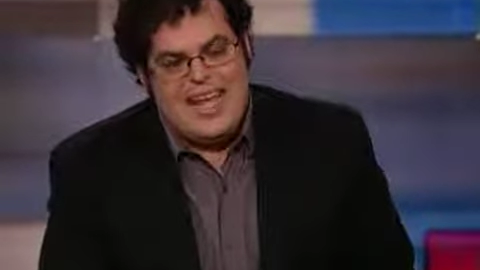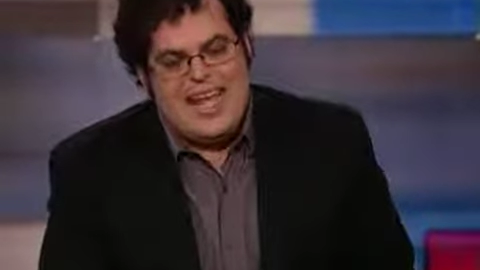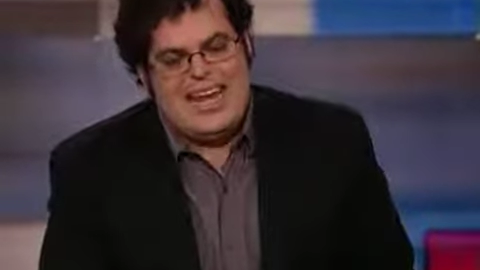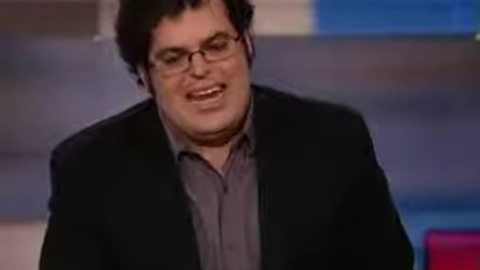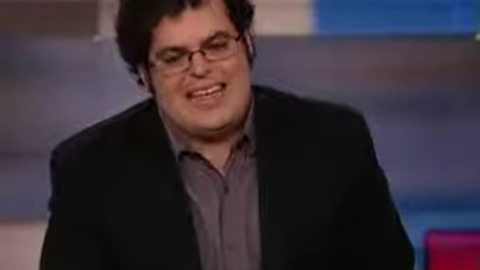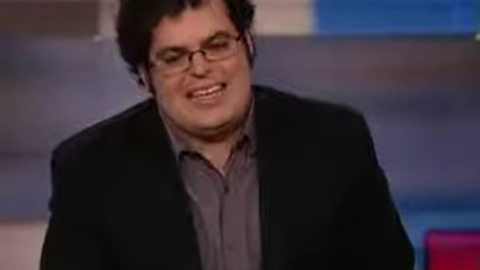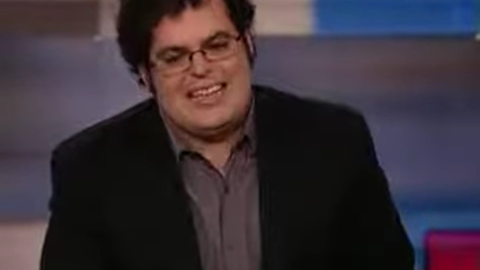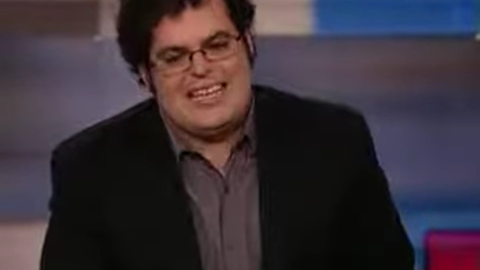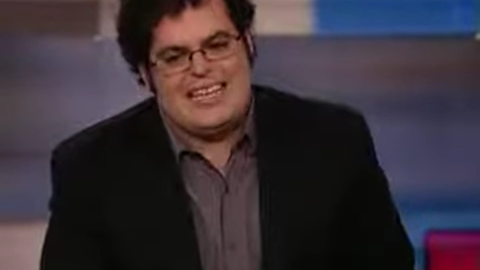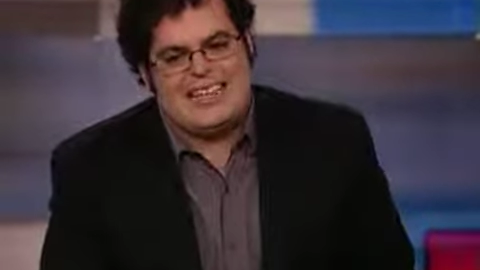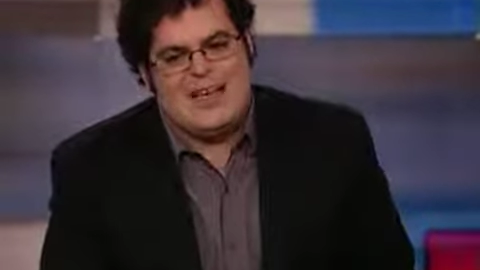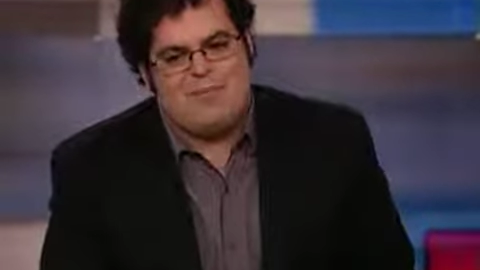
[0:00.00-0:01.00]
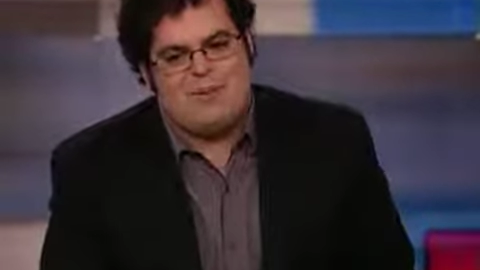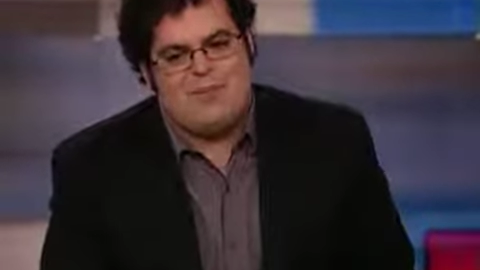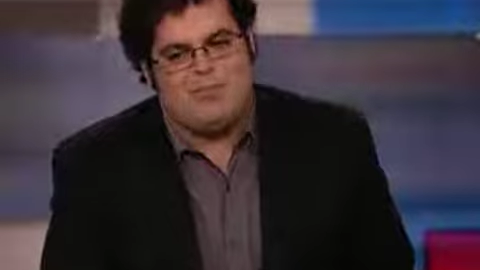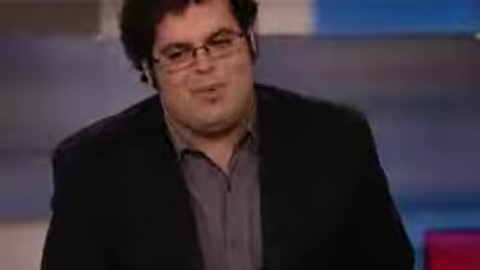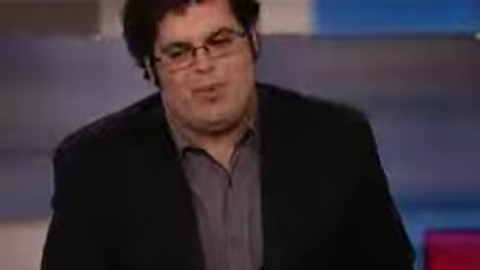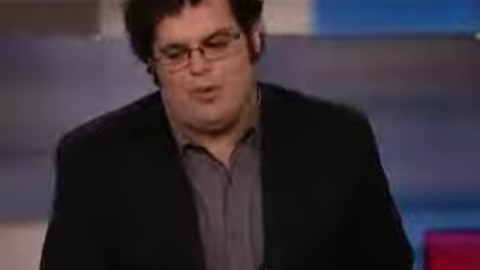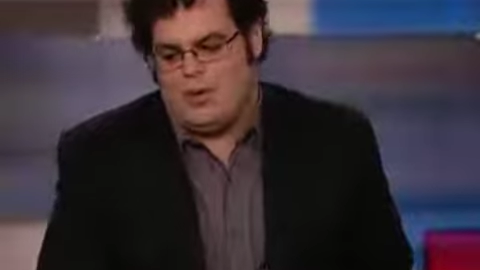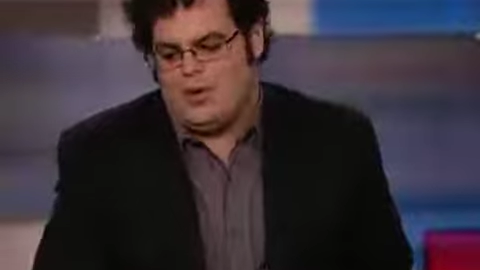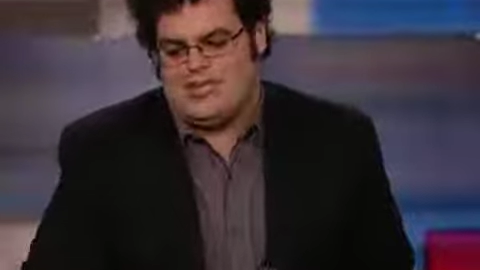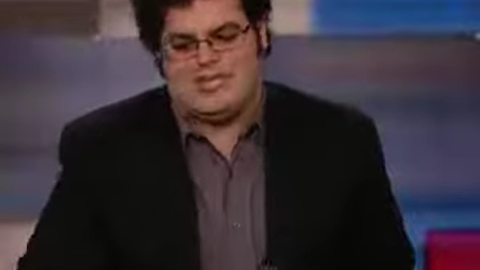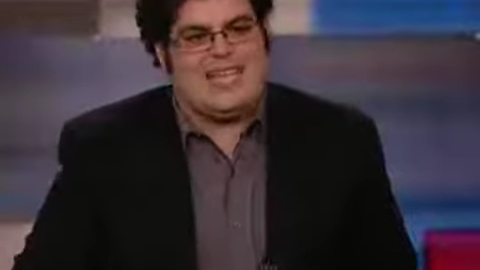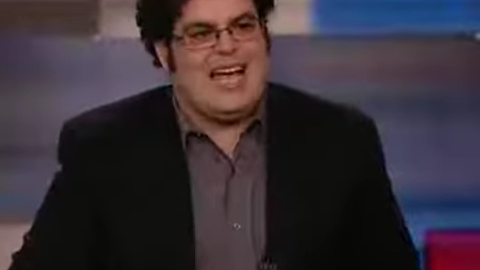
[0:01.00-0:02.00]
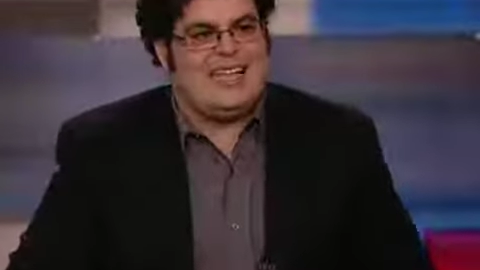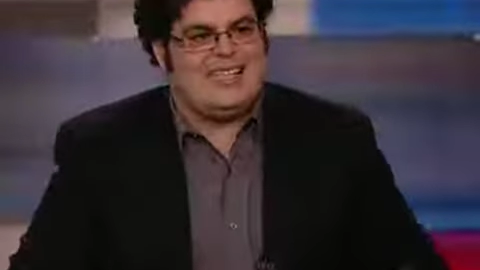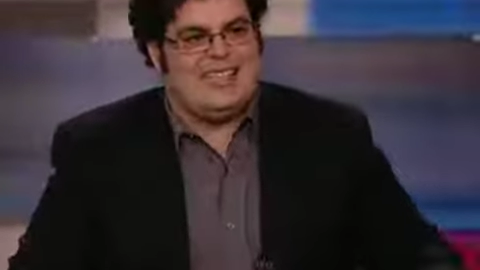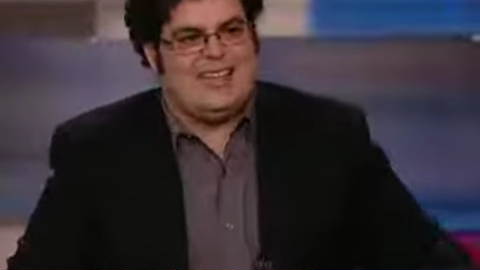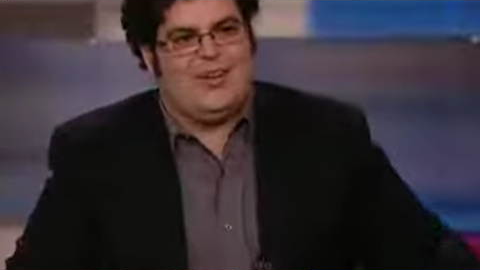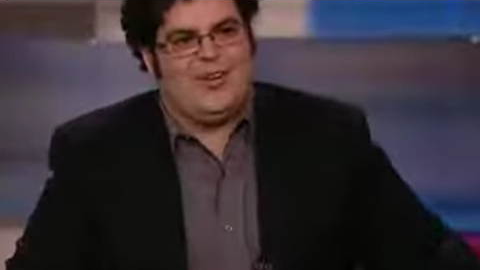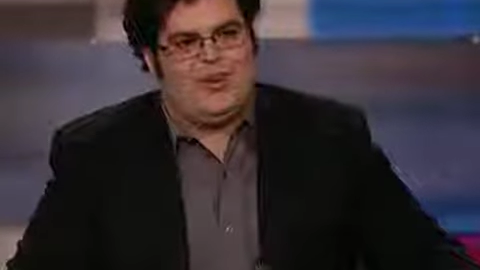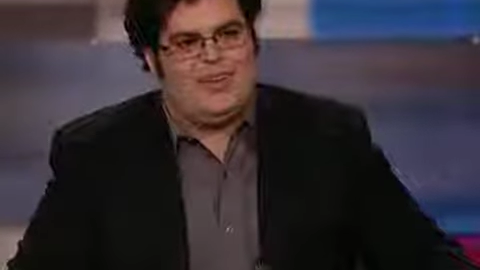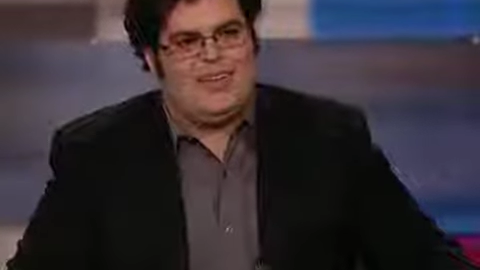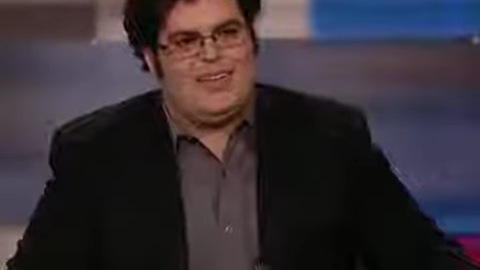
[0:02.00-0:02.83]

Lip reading: and I think that people put aside their